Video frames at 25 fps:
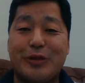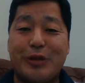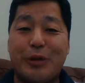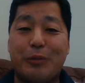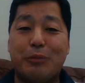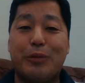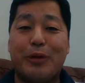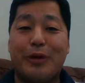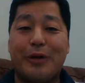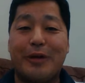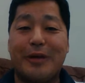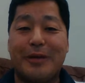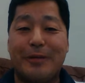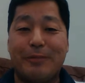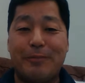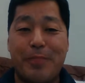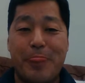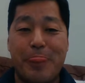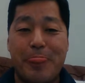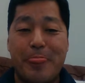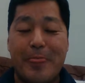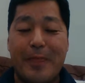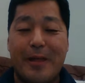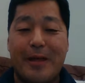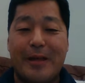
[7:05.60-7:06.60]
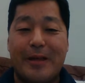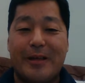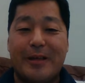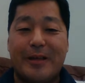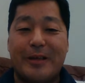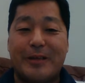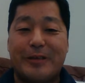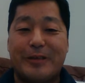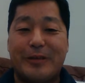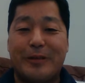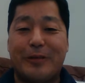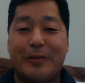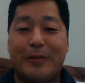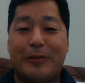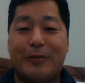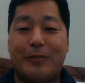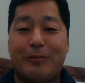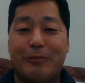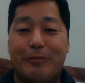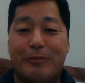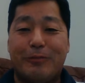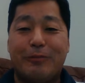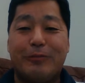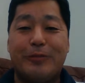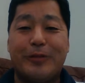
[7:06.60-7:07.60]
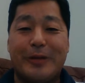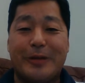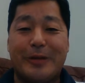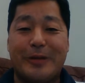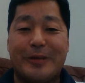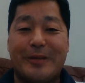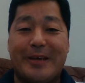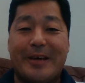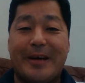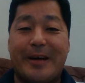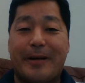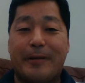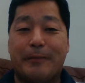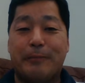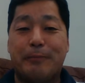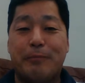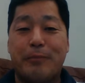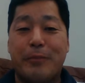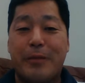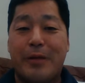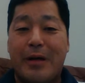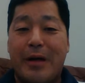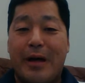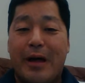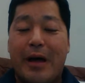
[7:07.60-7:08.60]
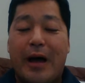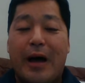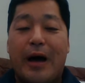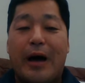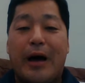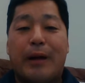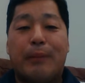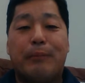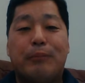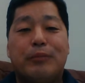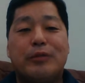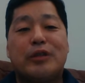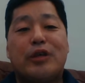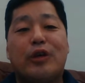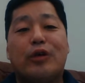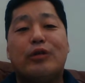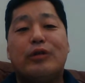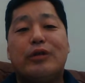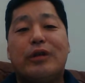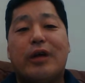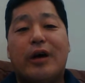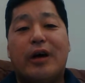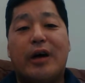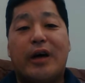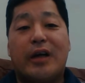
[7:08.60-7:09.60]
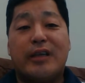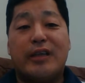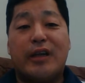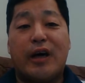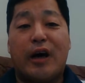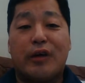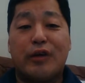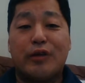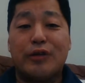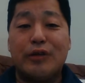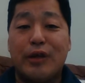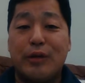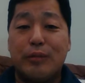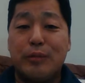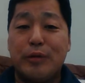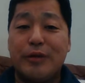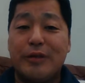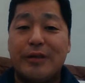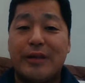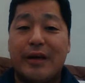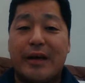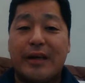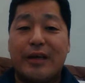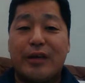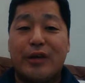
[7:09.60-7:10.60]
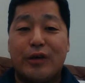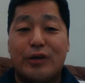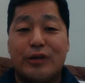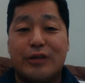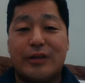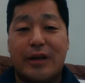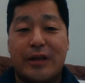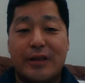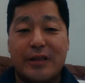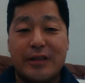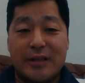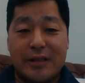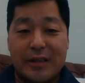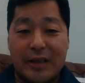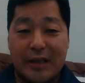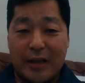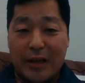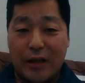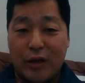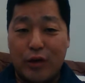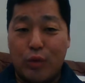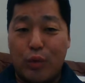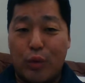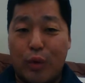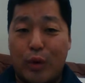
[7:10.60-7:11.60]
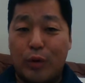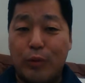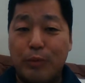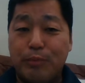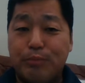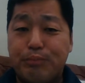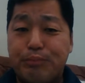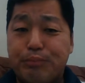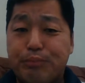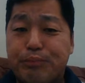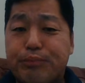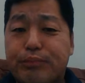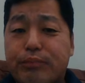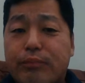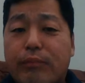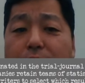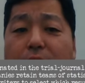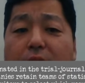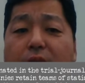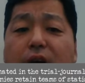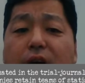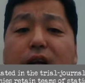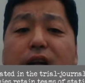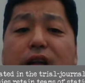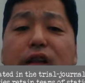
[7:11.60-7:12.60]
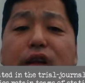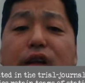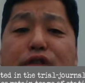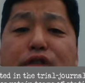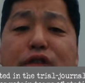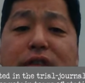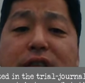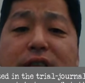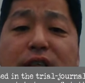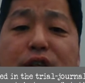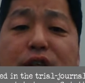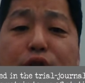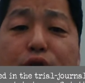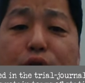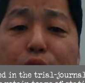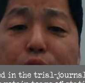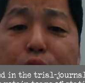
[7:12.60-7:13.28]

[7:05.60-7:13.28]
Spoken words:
somebody. So figure it out. So Donald W. Light goes on to say, quote, closely